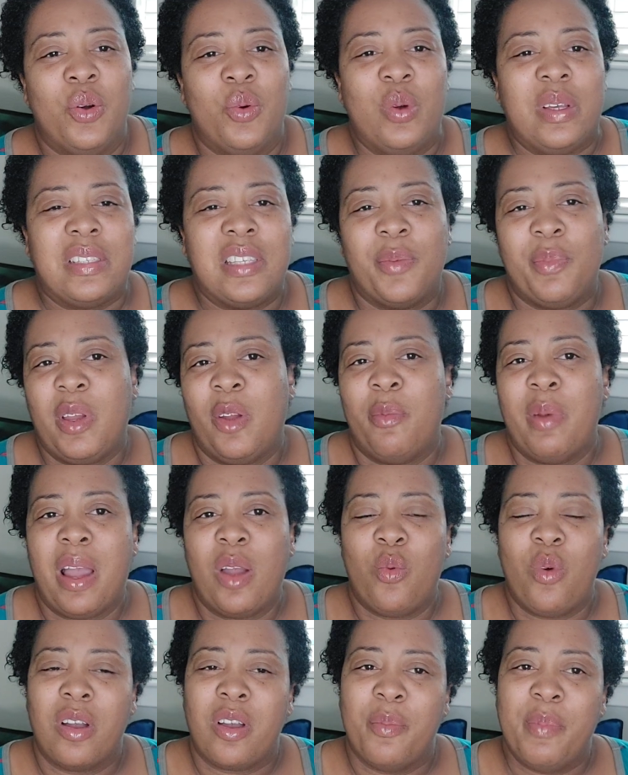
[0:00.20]
What's up,
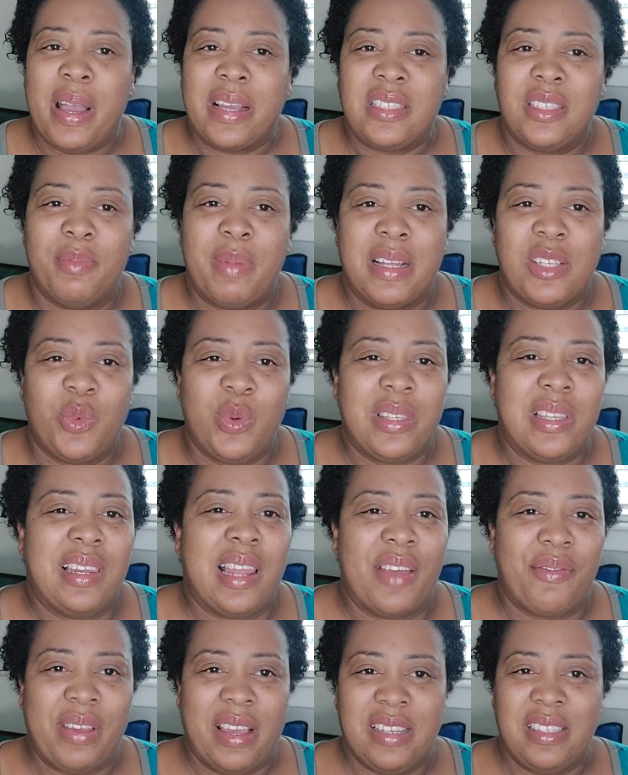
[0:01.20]
everybody? Welcome back to My Twisted
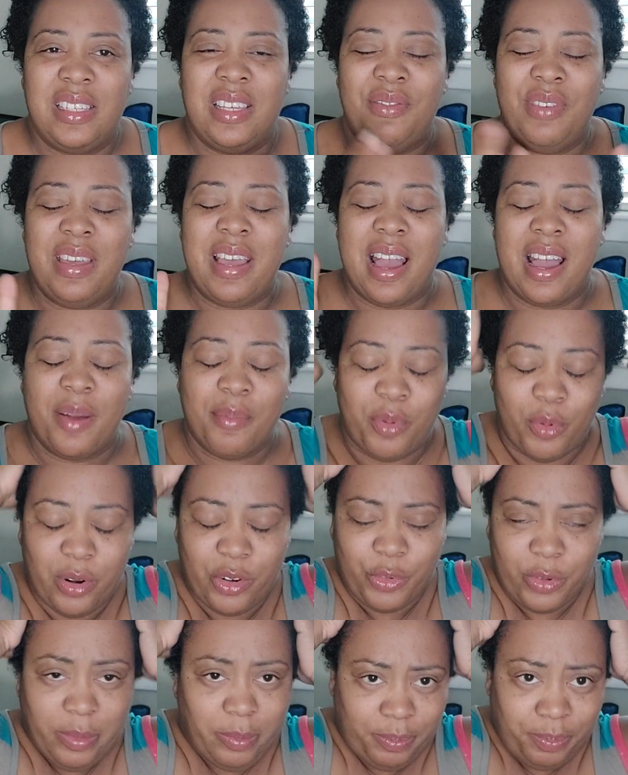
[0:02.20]
Life and TV. I'm
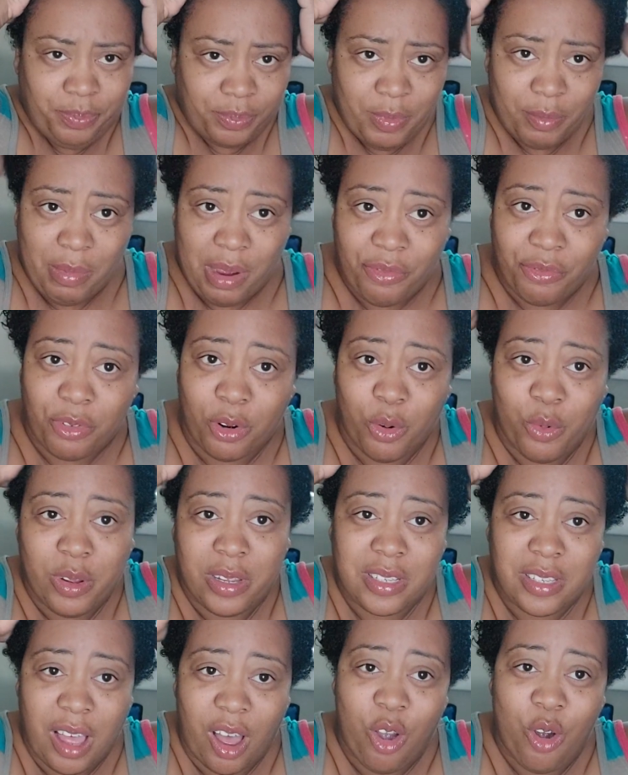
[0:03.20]
Boydre. My fro
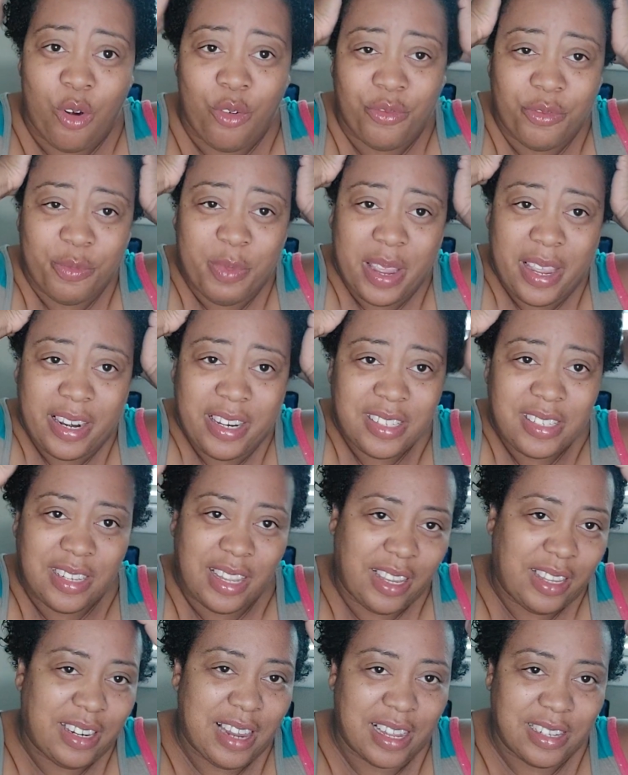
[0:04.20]
is off, man. It's
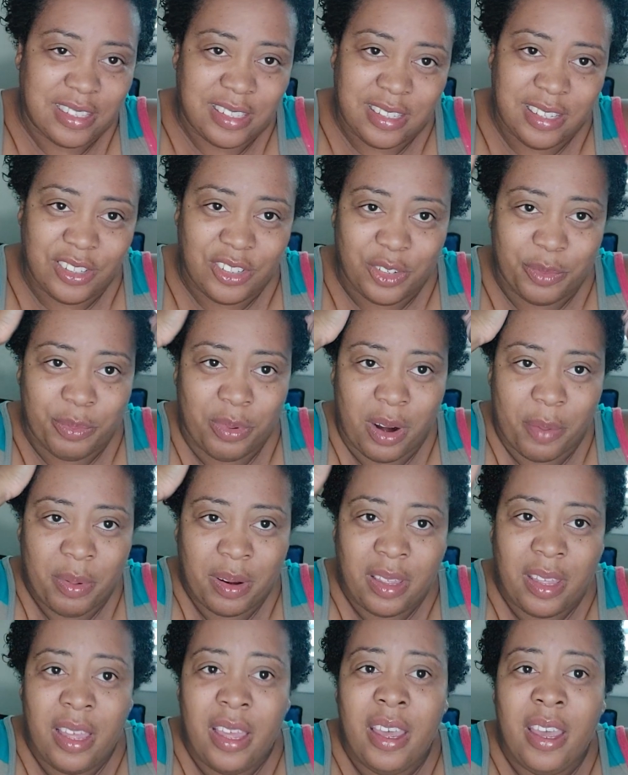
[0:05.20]
like not centered
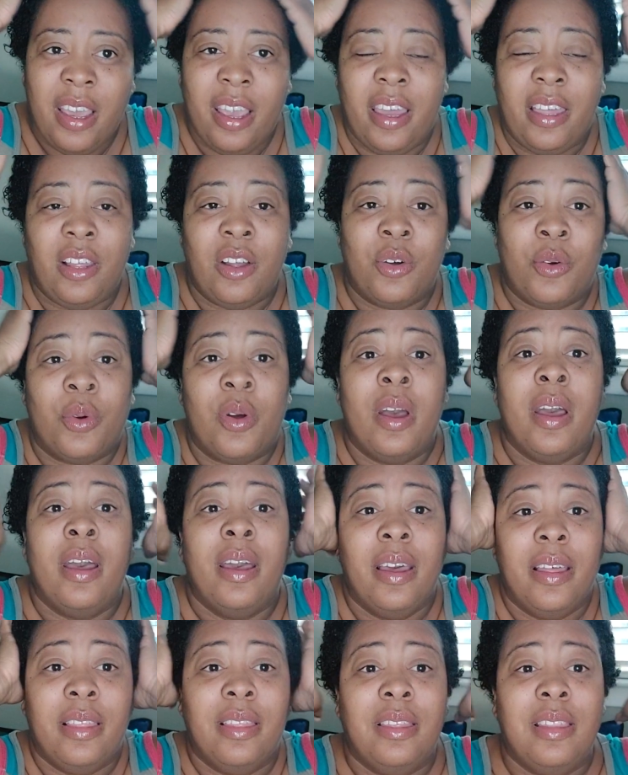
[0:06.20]
properly. Anywho,
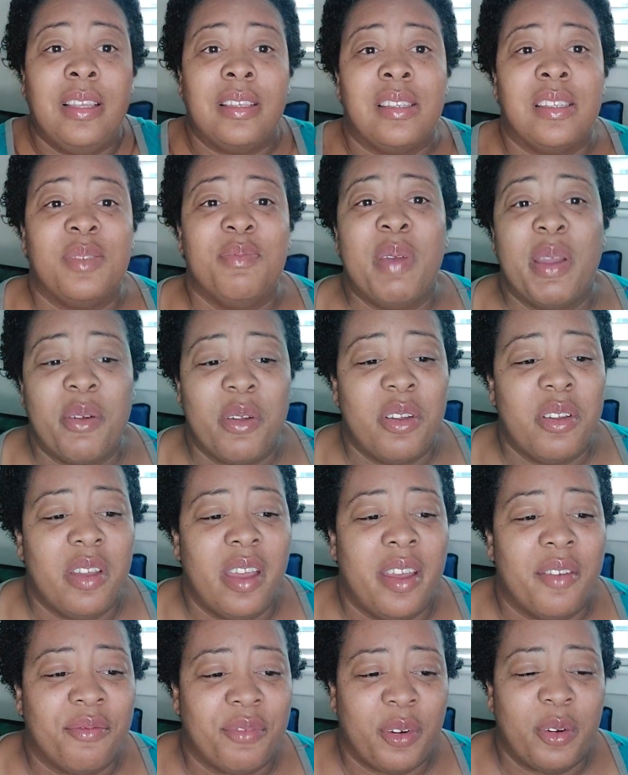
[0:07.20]
this is
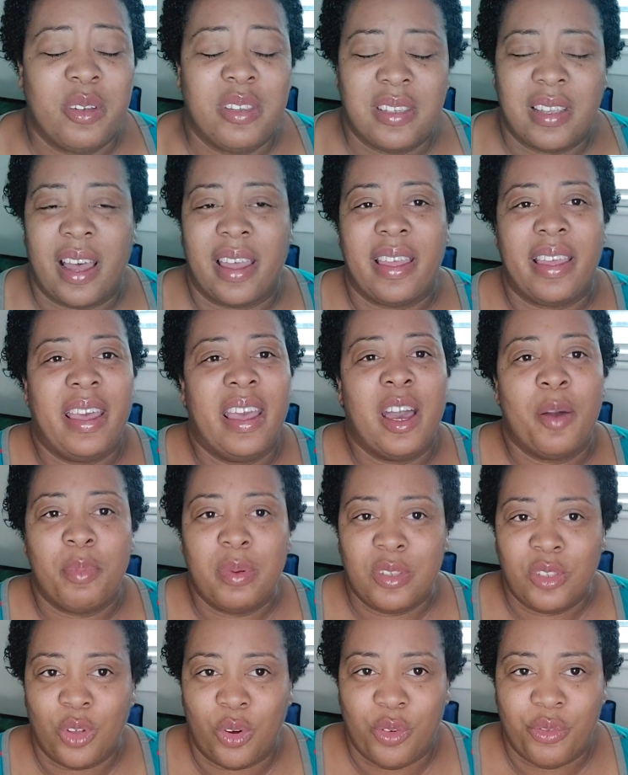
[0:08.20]
Married at First Sight,
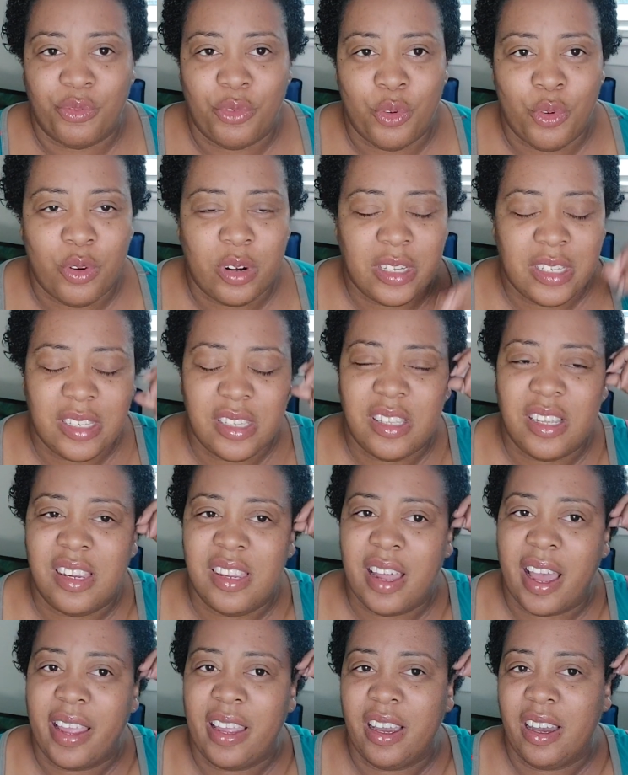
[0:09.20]
episode 4. This is the
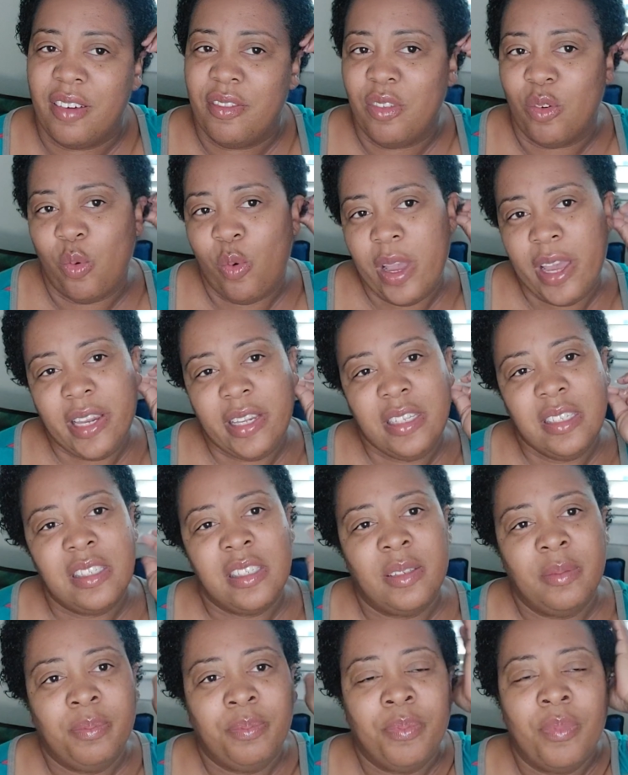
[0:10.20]
night of the
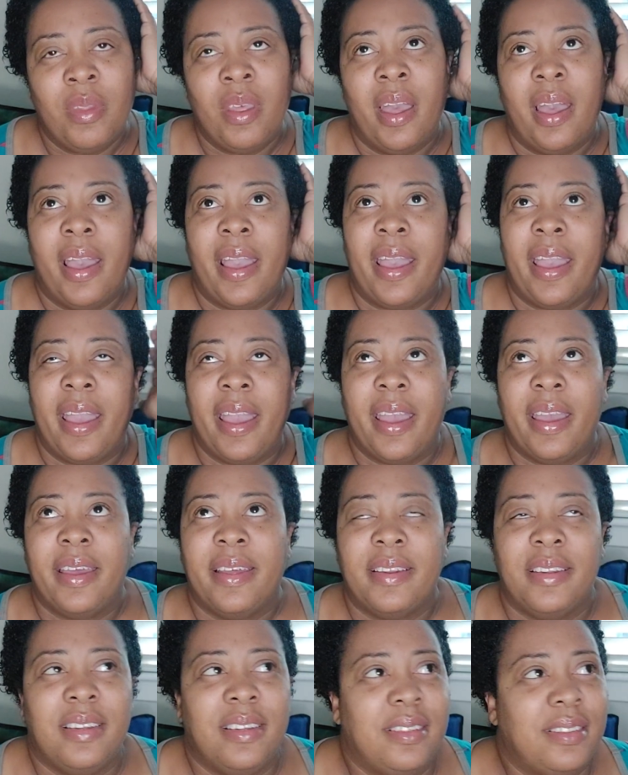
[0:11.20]
weddings.
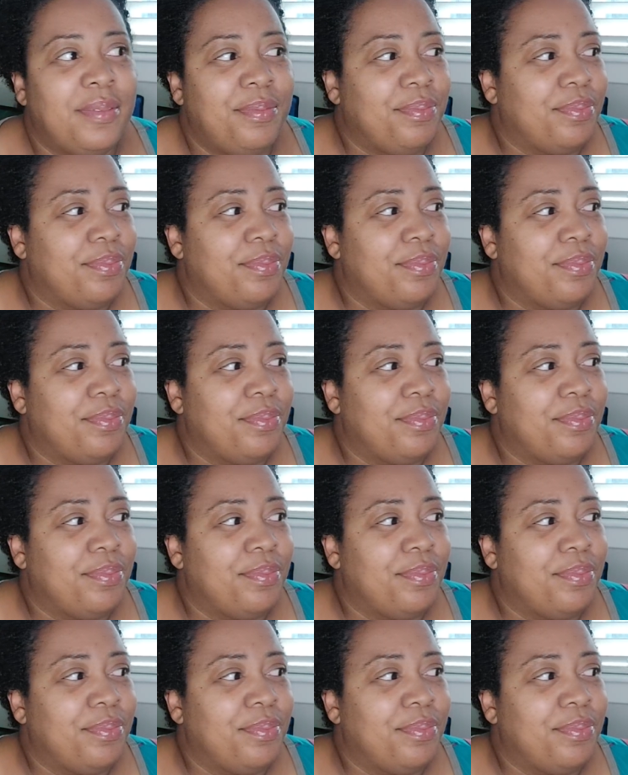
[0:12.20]
And